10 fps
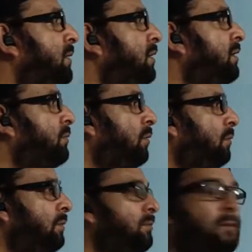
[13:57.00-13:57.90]
numerical
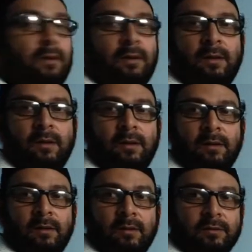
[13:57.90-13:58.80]
problem
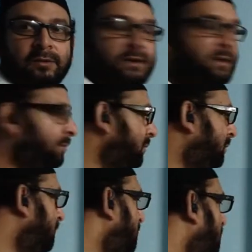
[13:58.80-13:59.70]
on this
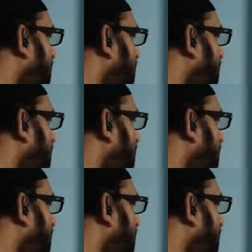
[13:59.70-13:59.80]
chapter.